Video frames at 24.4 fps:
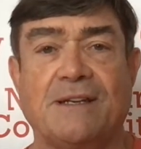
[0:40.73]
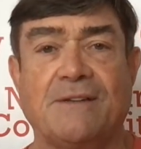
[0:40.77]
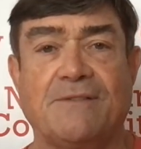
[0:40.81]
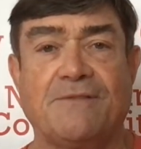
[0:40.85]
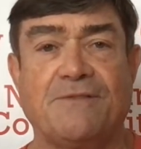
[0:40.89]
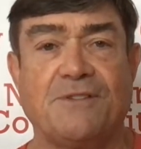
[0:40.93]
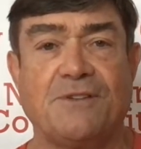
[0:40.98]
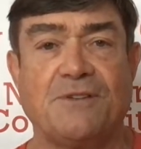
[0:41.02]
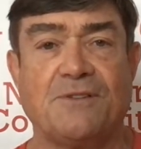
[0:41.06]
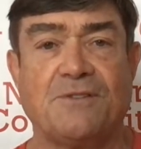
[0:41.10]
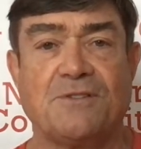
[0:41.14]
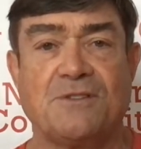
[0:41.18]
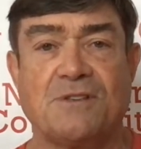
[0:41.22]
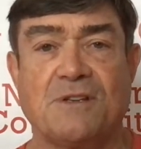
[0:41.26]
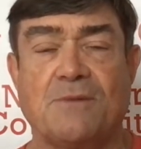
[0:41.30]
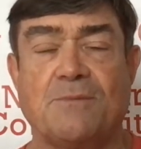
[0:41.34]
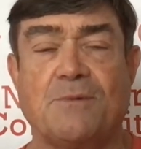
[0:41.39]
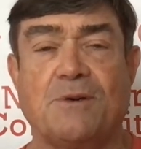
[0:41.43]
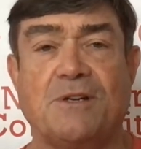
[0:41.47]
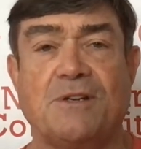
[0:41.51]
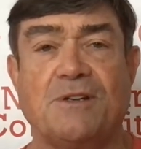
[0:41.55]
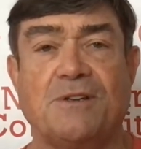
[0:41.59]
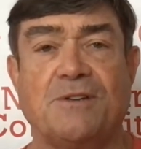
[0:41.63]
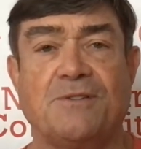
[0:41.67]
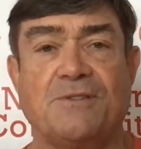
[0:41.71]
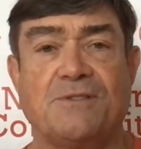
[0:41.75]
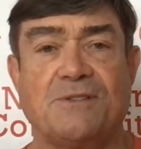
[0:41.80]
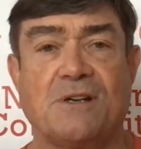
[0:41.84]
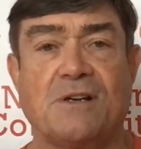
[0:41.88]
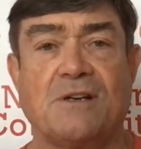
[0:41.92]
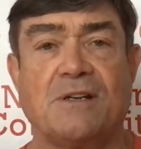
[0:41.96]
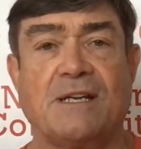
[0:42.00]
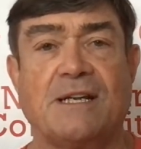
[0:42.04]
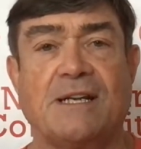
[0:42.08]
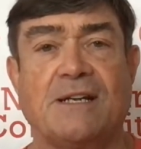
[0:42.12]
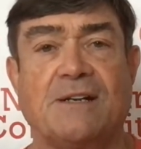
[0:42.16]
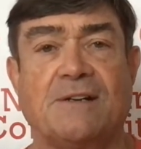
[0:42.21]
If you're someone who's
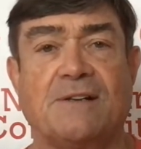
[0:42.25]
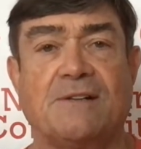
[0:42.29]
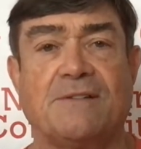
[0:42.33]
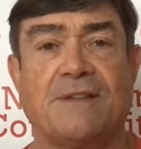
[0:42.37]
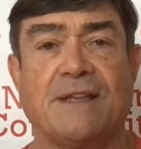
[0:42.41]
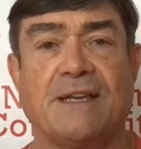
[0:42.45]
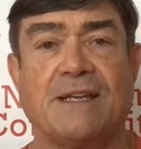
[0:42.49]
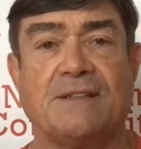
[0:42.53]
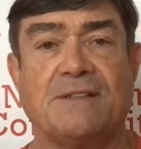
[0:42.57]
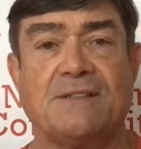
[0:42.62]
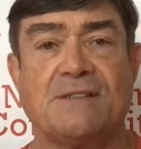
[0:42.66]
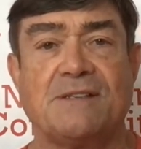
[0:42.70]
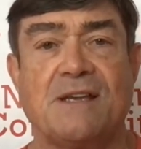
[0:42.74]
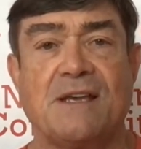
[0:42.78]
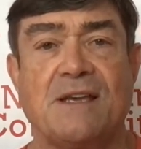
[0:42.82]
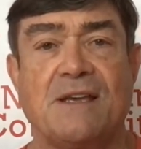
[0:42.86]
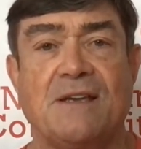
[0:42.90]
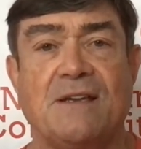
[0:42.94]
on here that's